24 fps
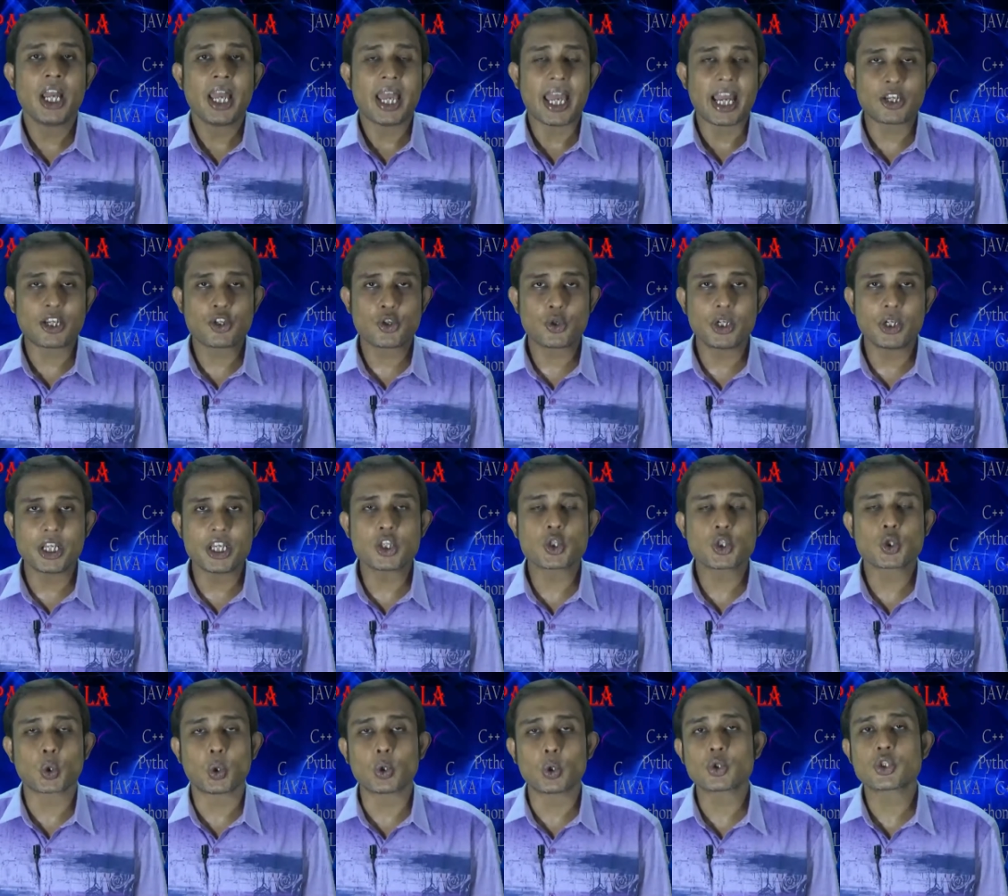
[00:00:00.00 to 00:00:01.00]
actually
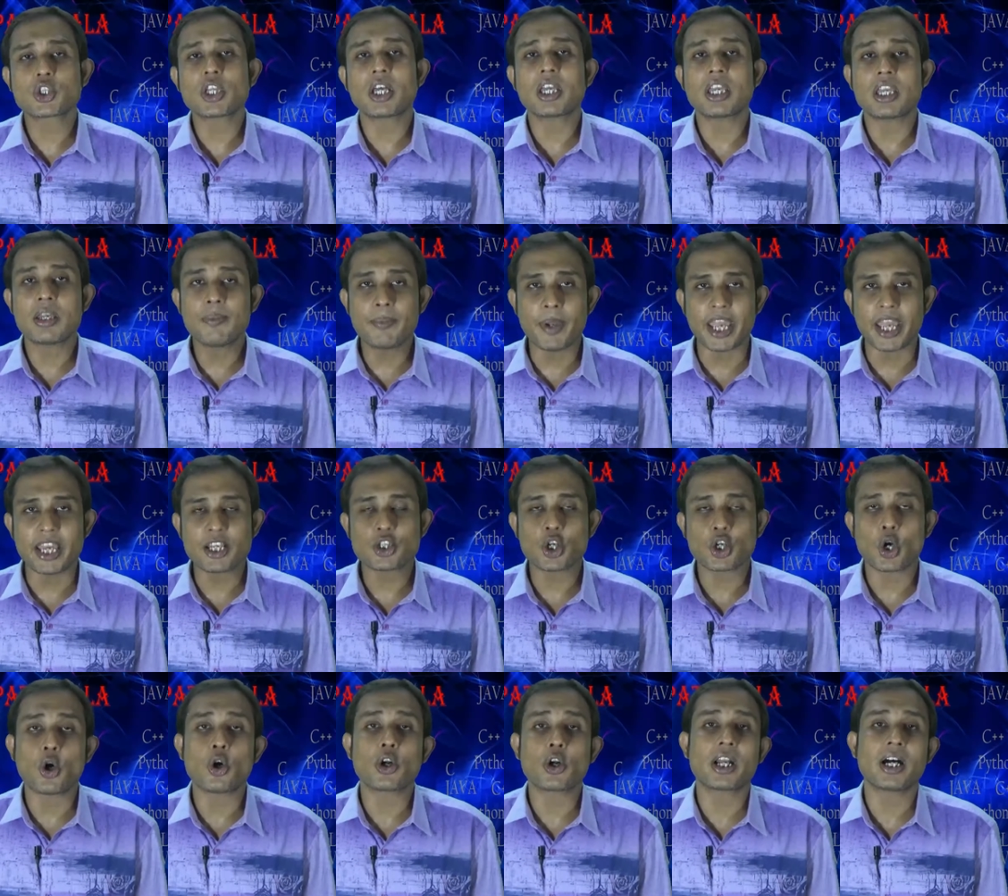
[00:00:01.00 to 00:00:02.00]
shows the image
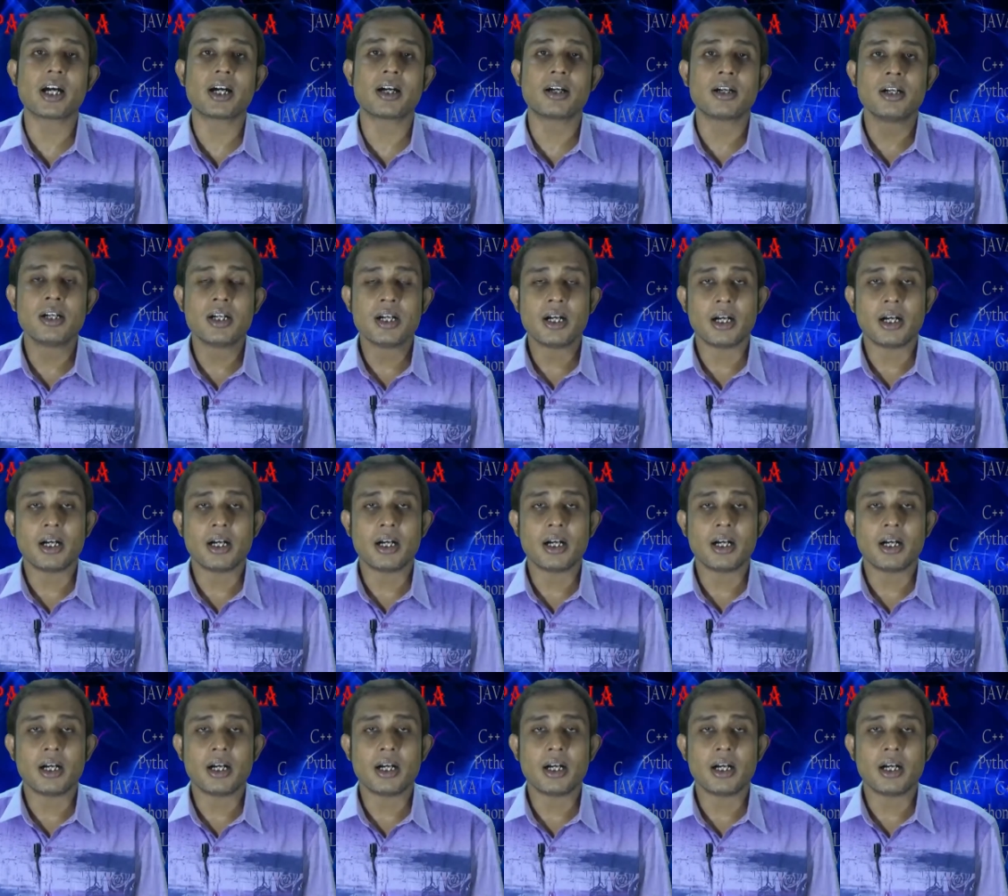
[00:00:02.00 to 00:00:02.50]
on a